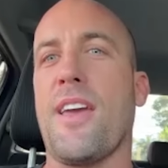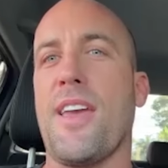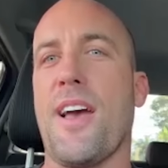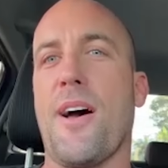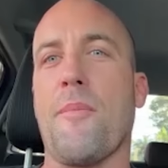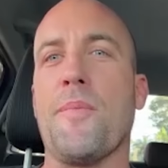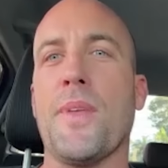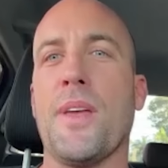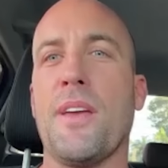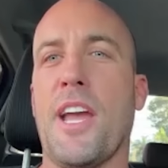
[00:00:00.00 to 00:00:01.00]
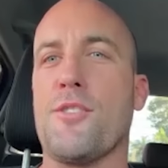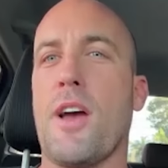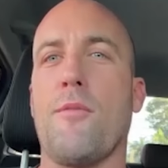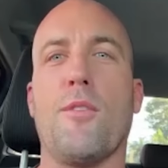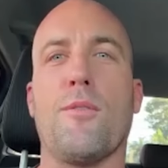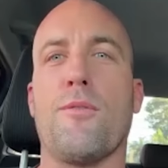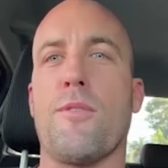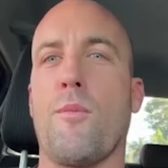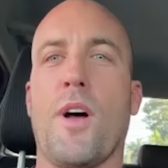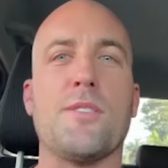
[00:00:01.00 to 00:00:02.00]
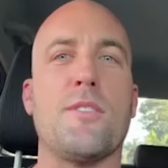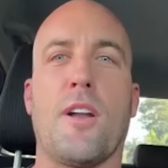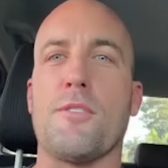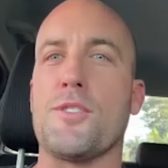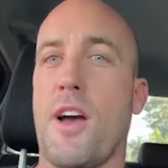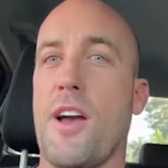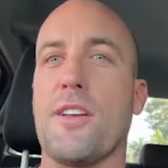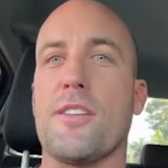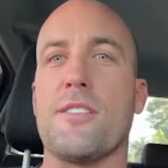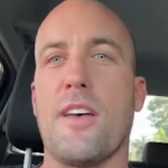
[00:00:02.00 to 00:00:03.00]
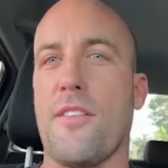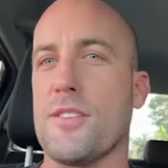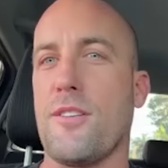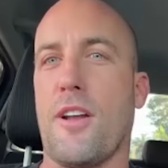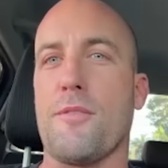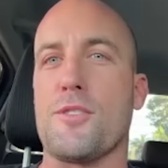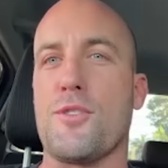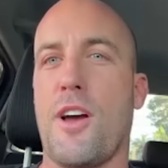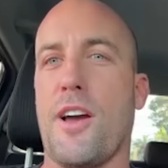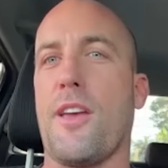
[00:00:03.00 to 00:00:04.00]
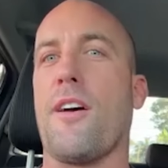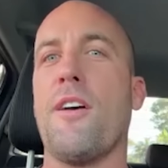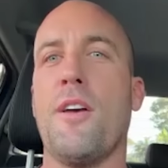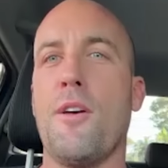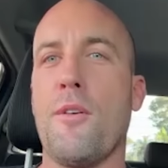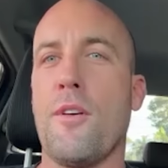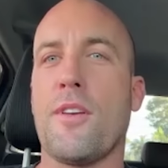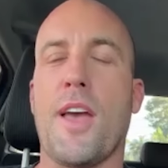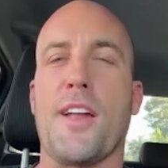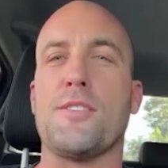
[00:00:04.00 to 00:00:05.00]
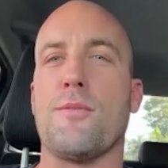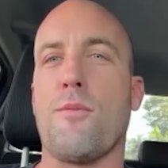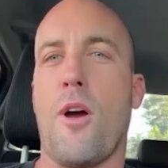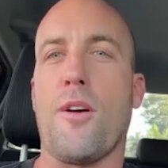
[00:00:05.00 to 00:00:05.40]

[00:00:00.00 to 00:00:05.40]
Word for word: He traveled from one side of Australia to the other side of Australia, catching